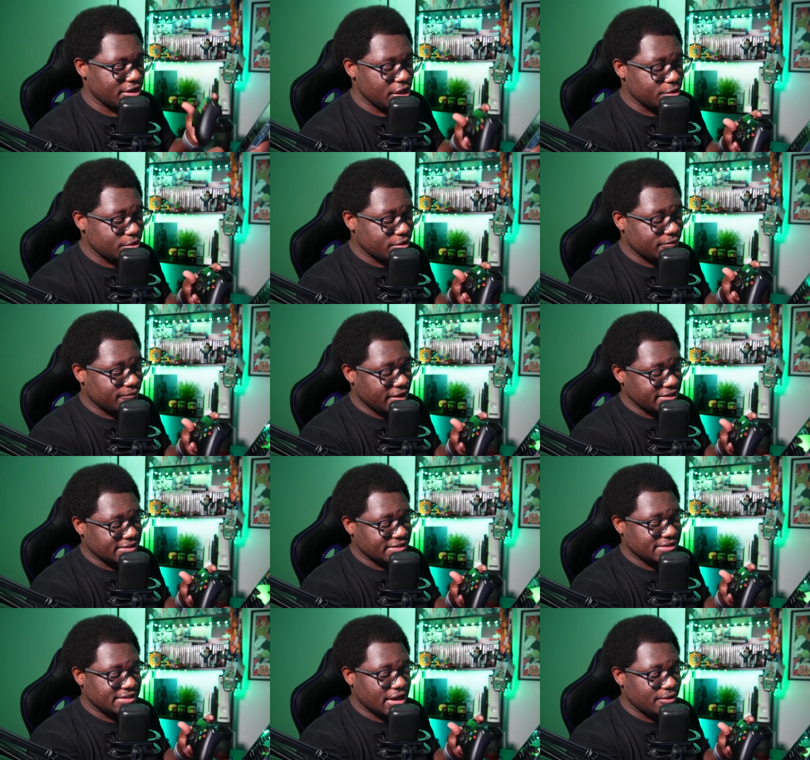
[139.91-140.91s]
other
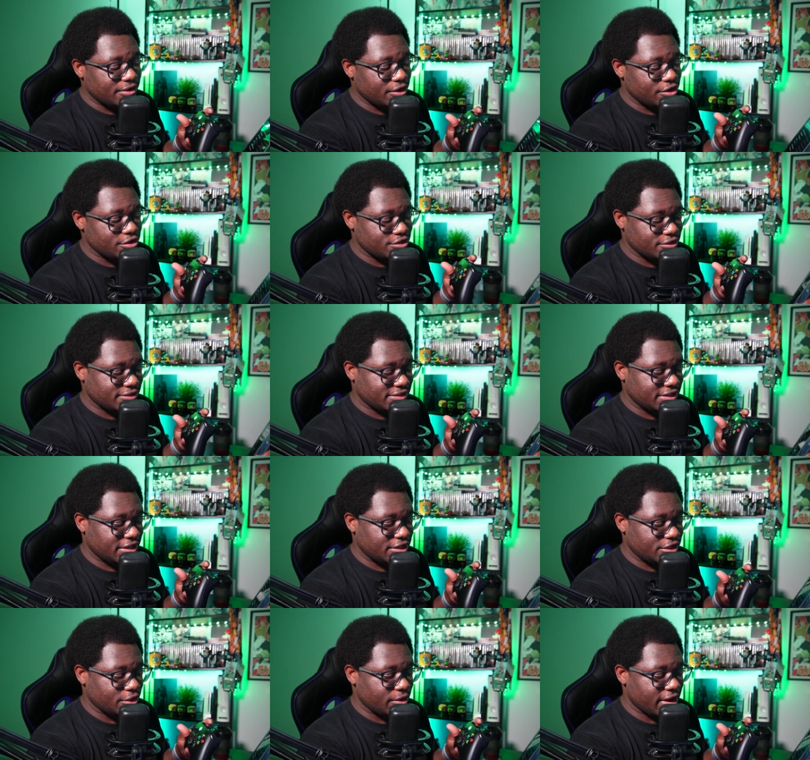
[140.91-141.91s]
devices down there, you should see
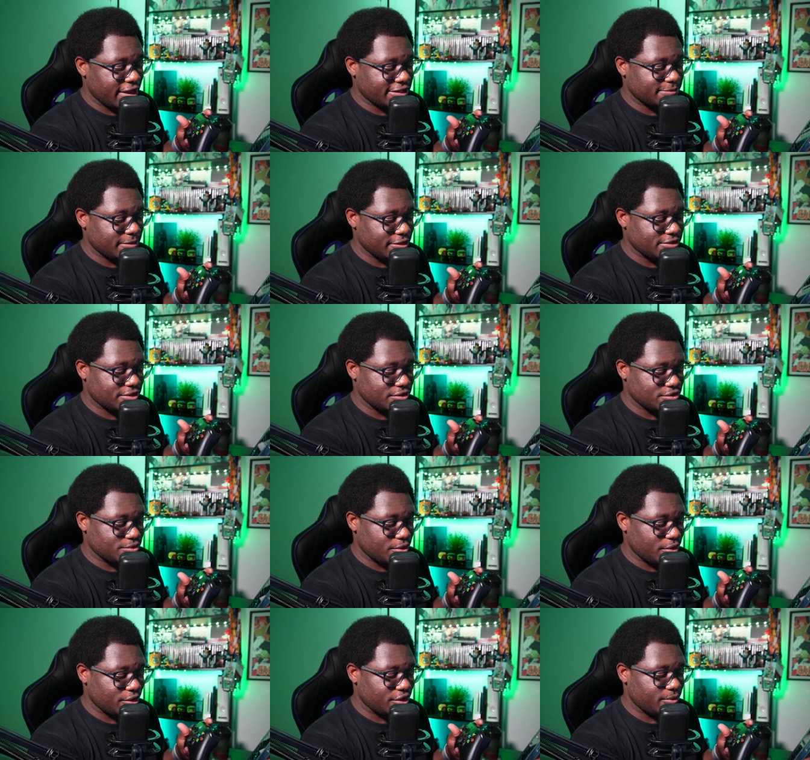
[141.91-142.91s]
your Xbox
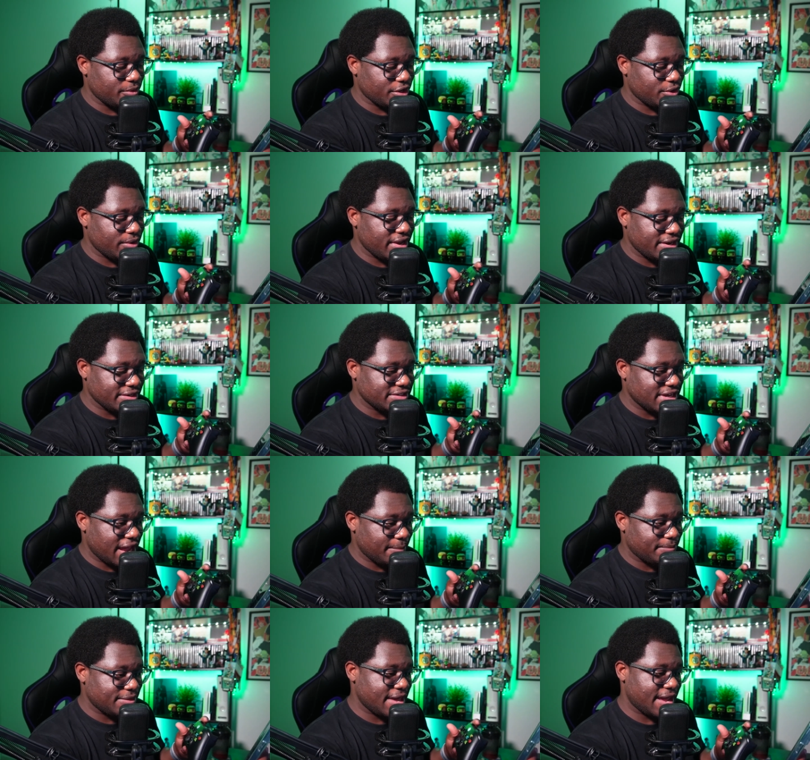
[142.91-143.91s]
controller. You want to go ahead and
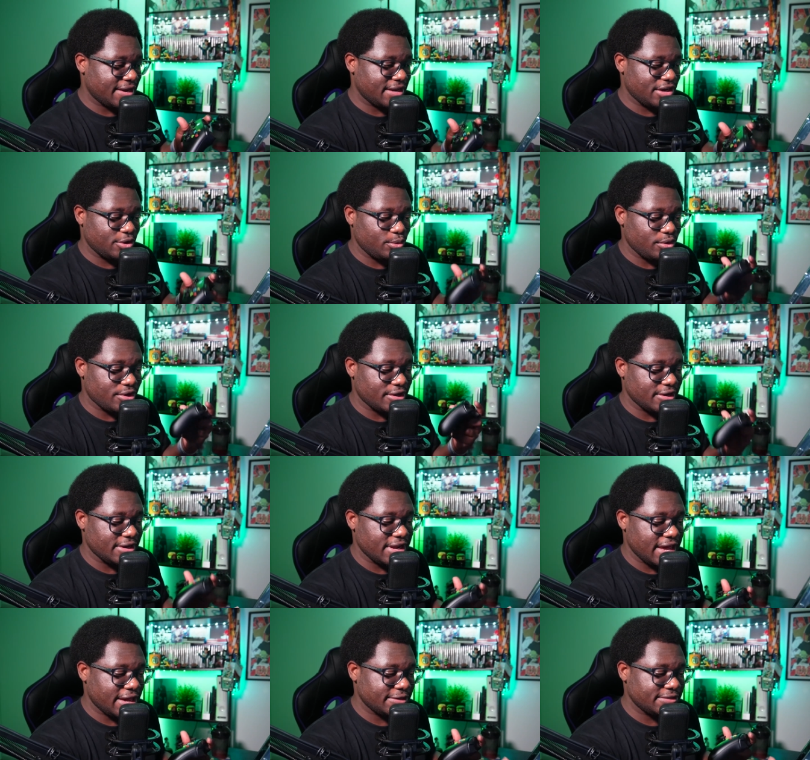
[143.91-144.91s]
tap that, and it will
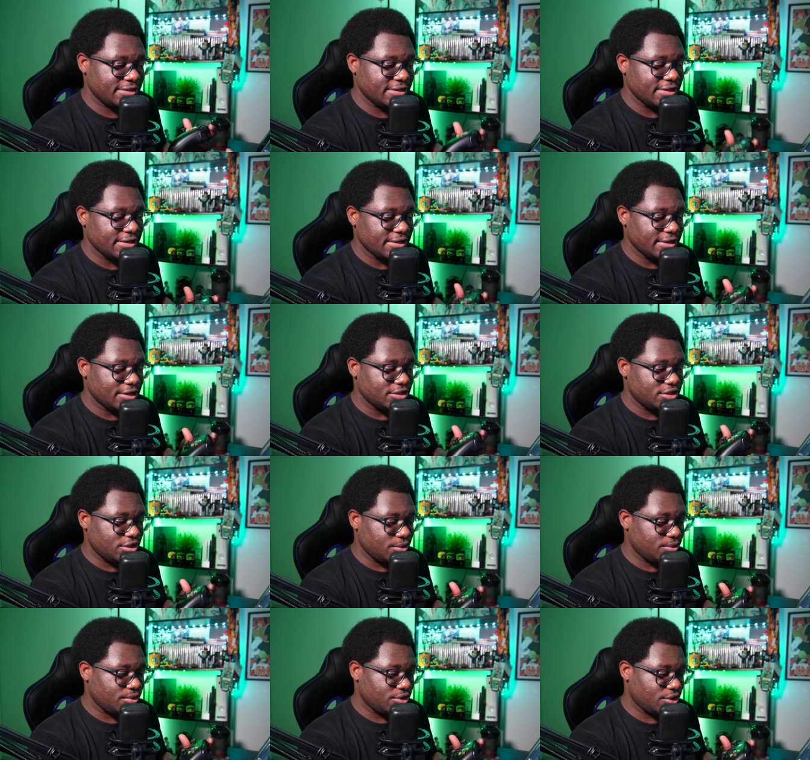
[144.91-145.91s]
connect
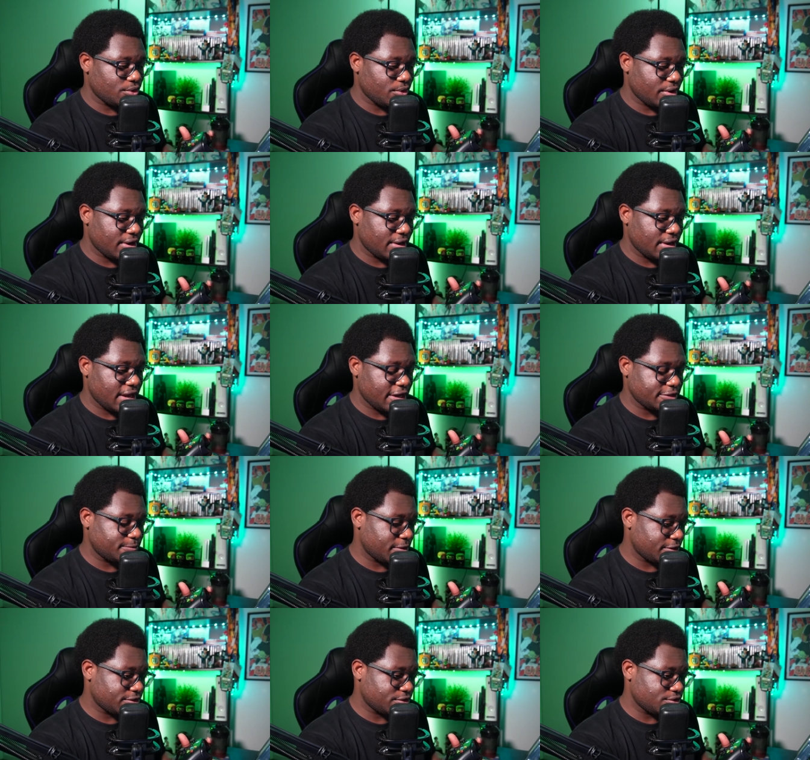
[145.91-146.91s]
to your
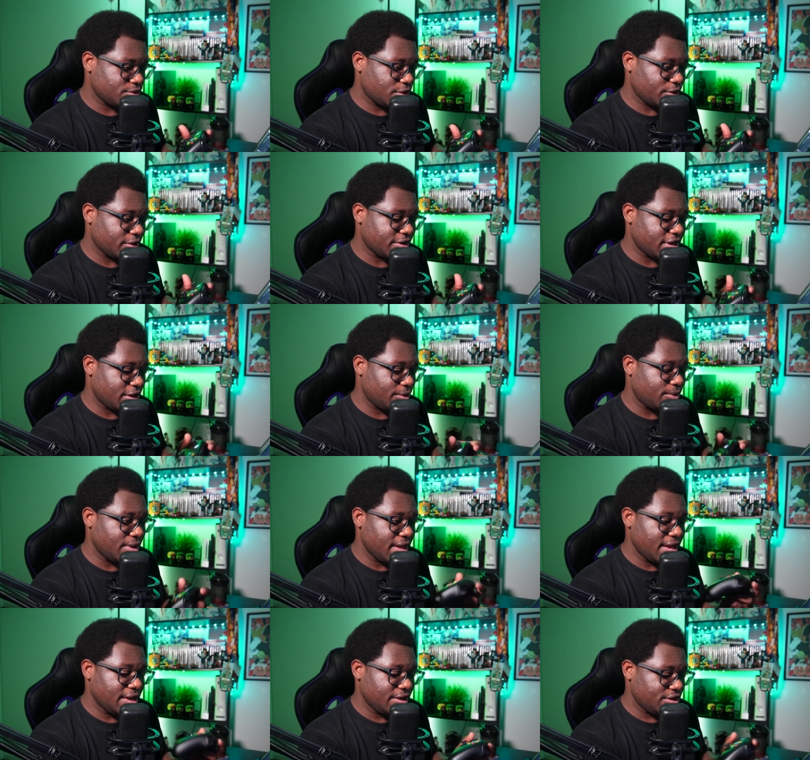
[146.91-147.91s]
Xbox controller. Now
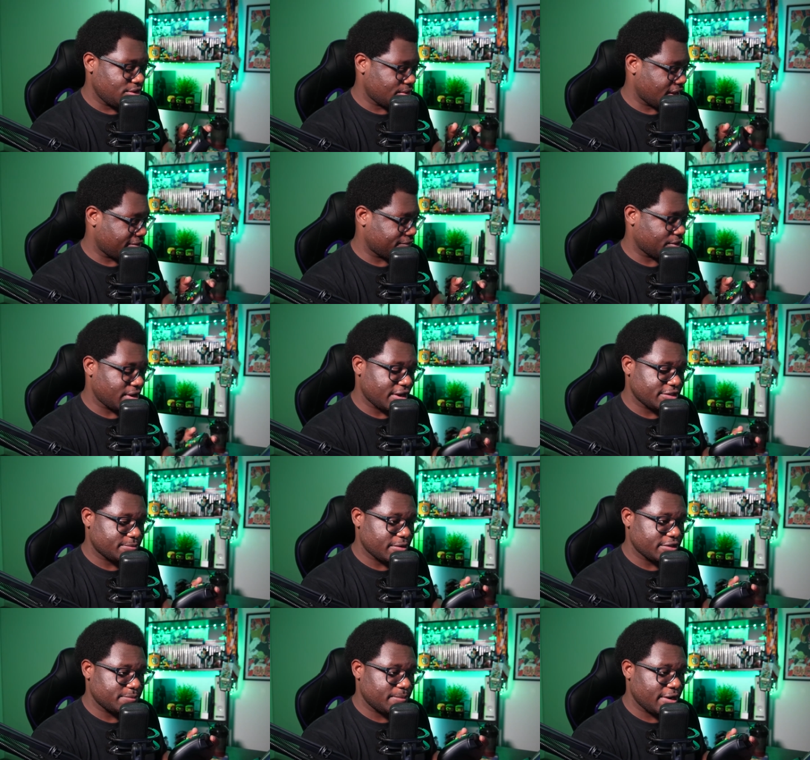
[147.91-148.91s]
you have your
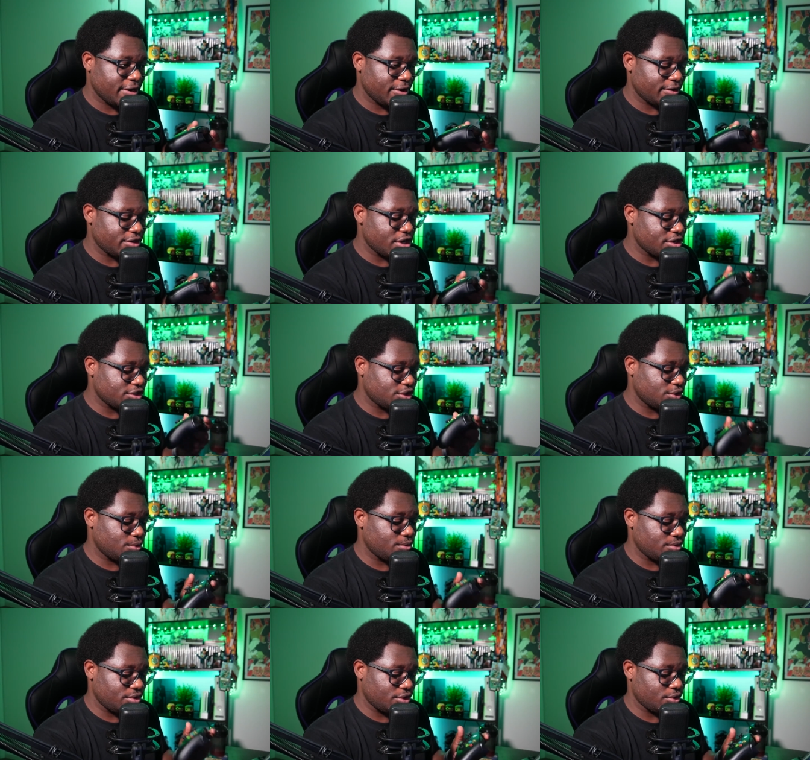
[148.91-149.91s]
Xbox paired
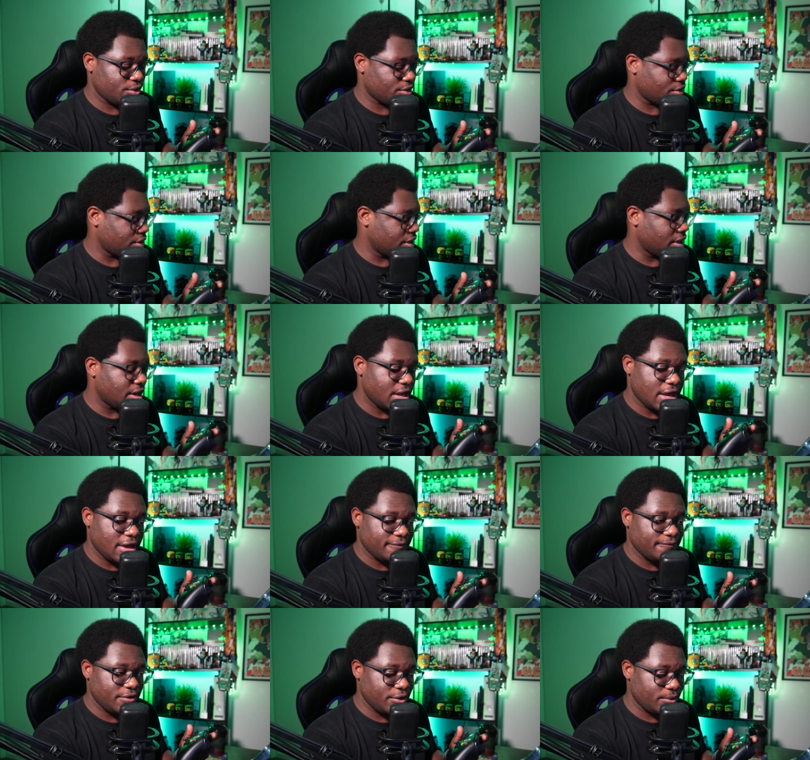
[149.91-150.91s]
to your uh,
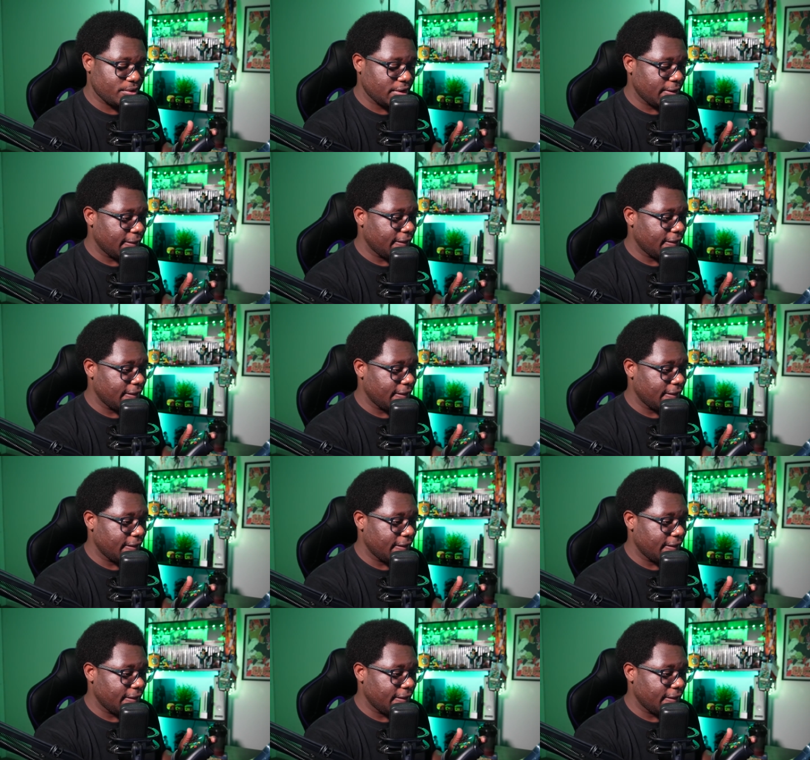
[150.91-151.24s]
phone,